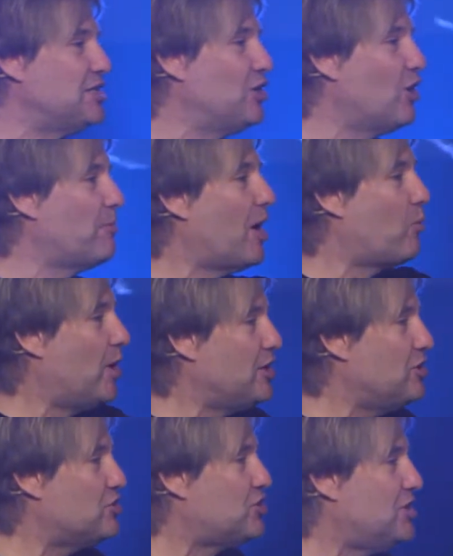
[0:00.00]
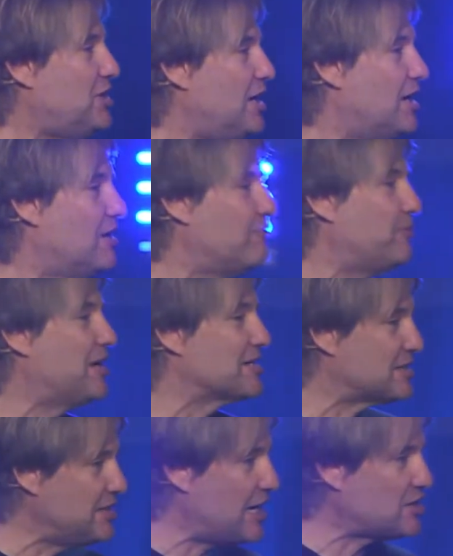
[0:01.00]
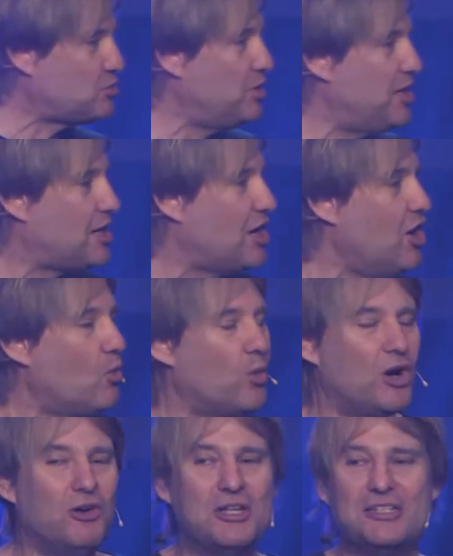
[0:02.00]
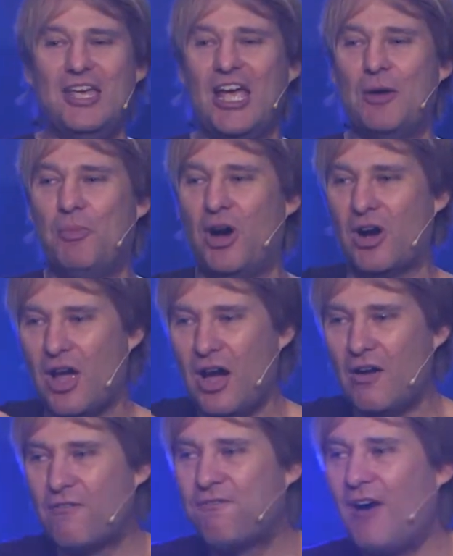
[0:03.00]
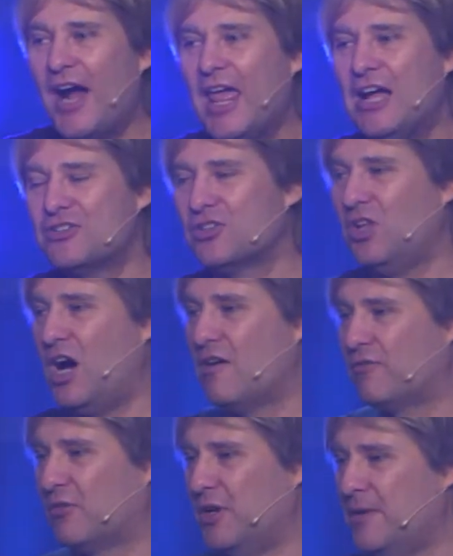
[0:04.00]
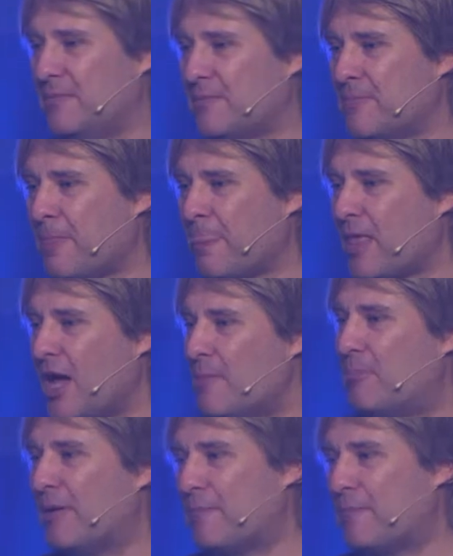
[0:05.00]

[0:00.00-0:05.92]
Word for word: you about what you should give, because next week we're going to take up our financial offering. But